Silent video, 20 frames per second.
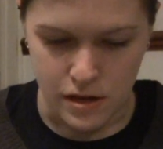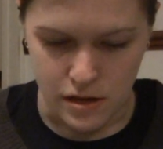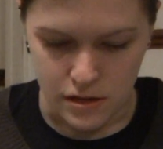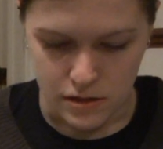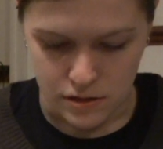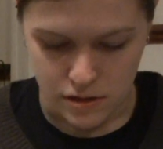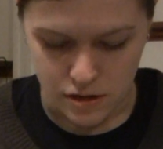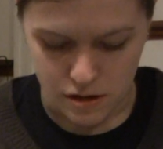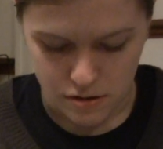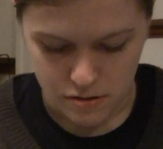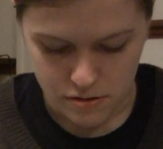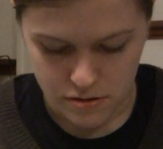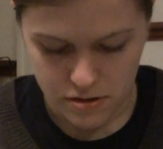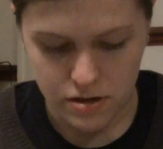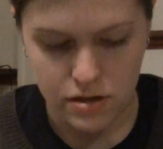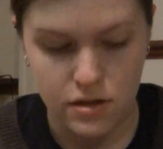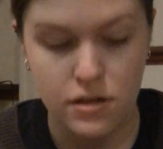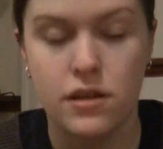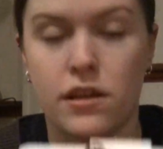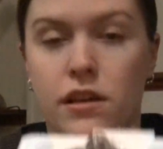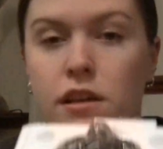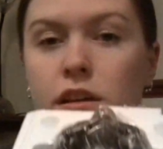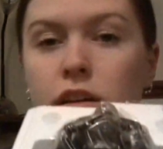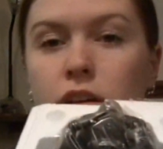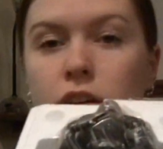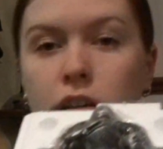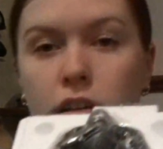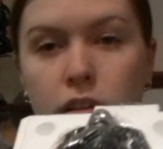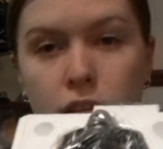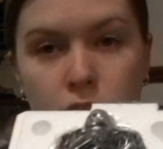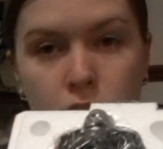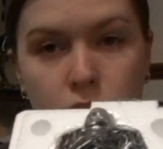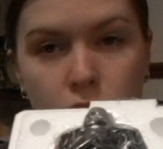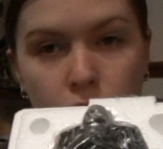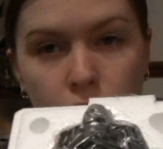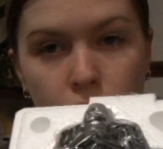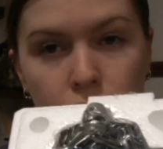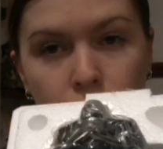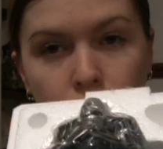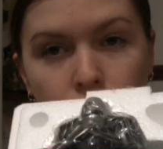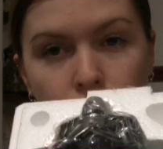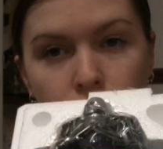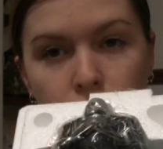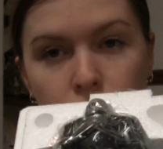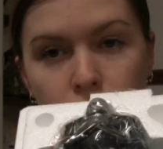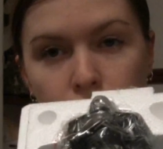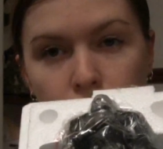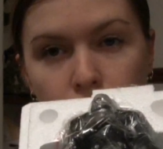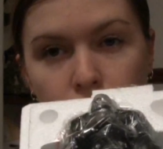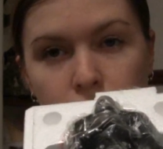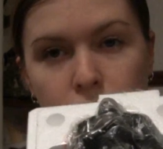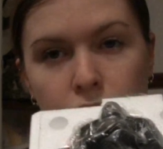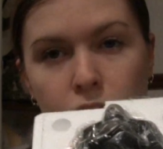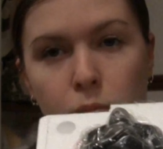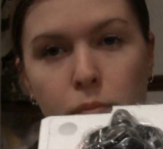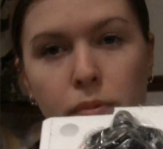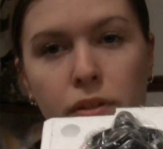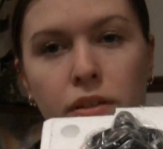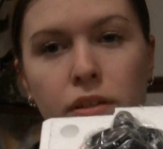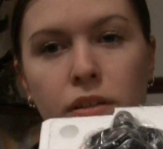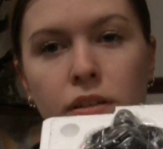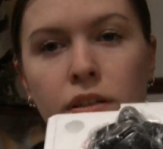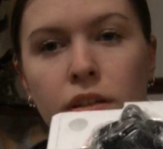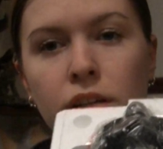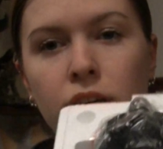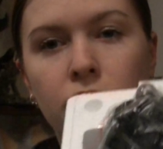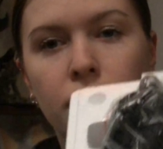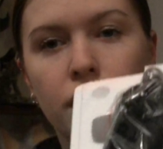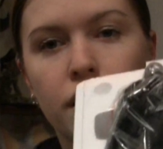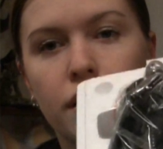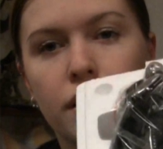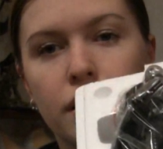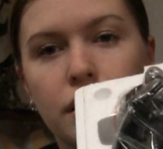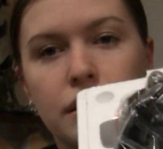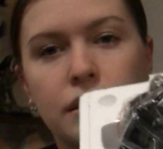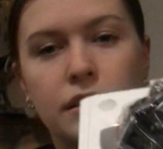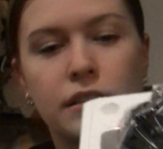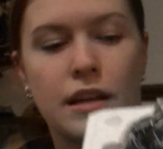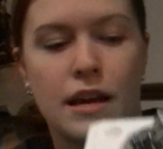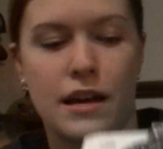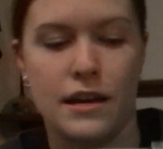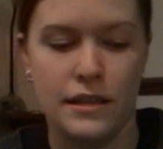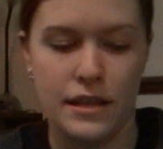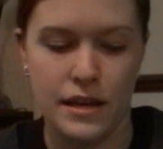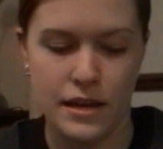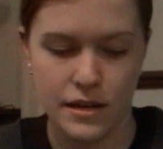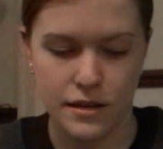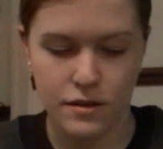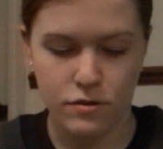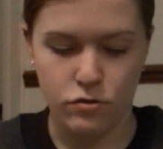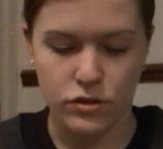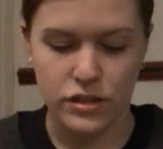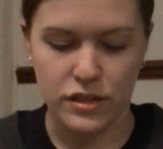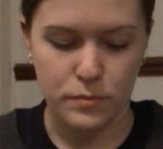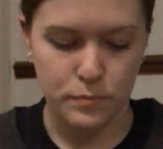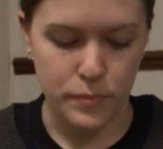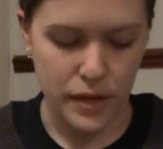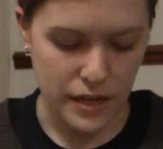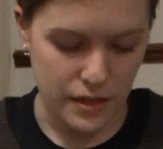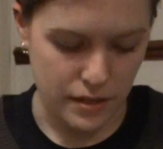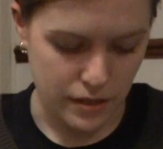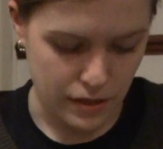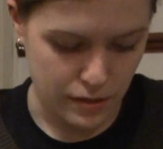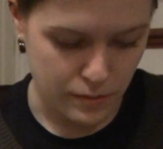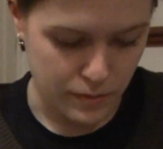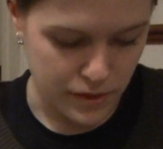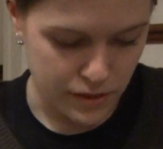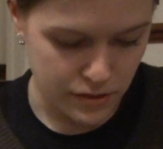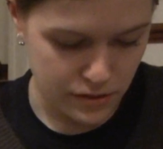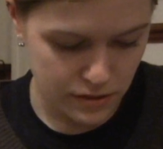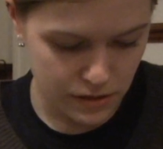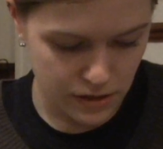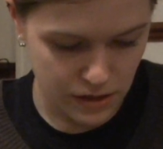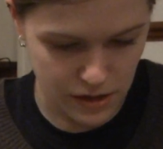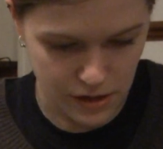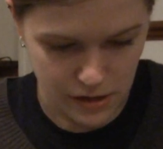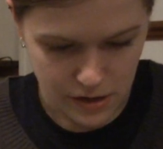So here he is currently. He's got a lightsaber and his stand there, or his base, I suppose.